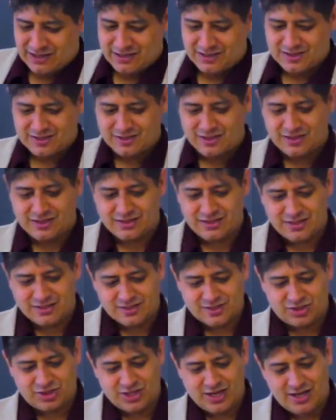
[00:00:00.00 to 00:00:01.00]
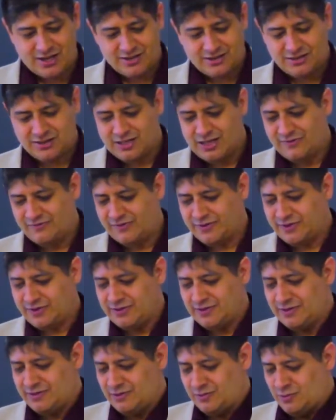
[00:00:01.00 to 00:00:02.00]
Let's look at this John
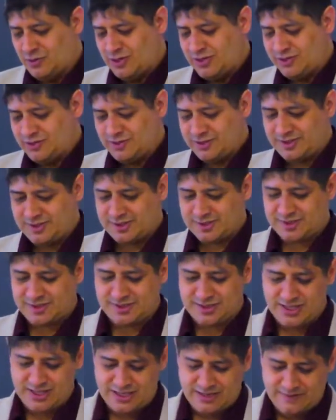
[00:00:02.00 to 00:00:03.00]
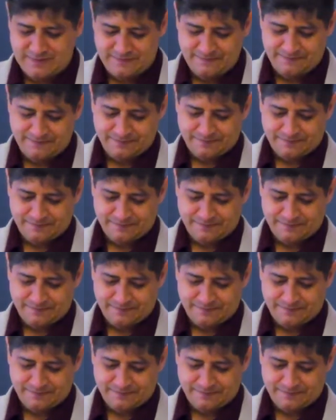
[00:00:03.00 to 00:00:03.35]
11, 1 through 16.